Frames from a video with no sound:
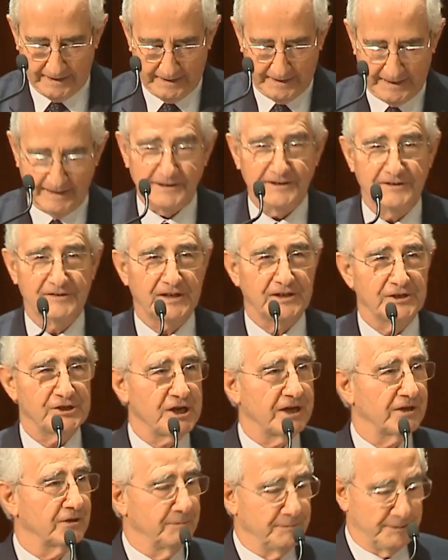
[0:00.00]
Ladies and
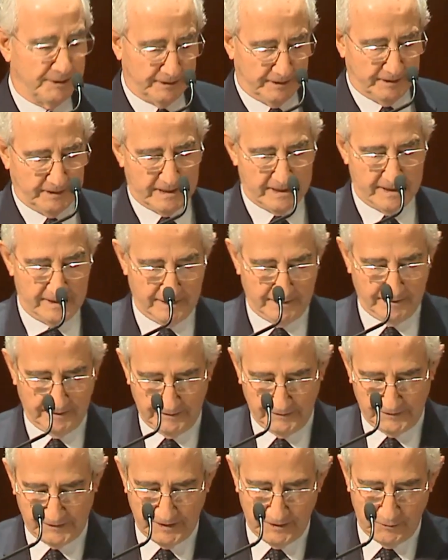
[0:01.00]
gentlemen,
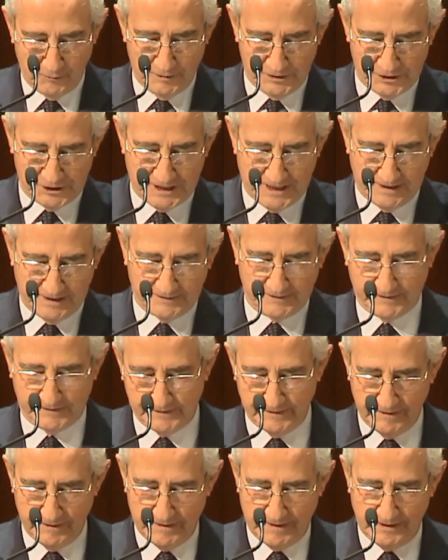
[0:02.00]
distinguished guests,
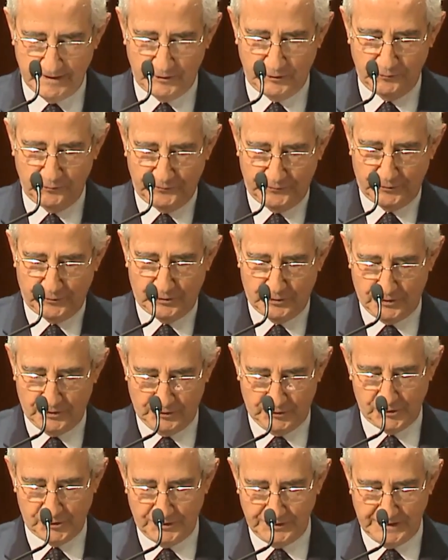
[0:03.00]
thank you for
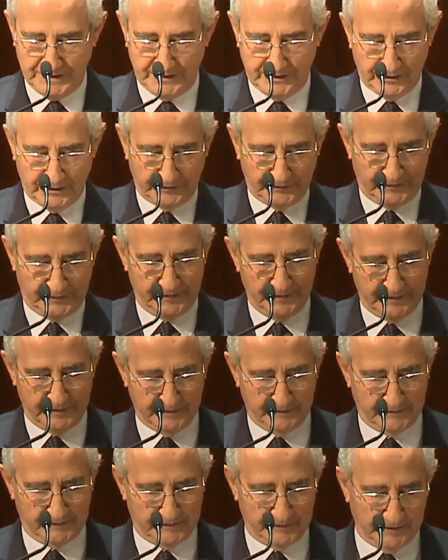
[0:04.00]
joining us
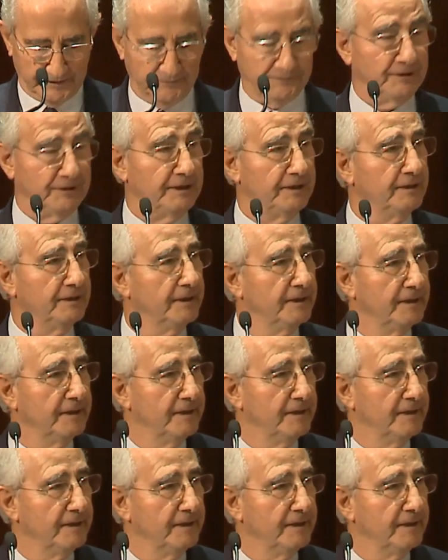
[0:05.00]
this evening.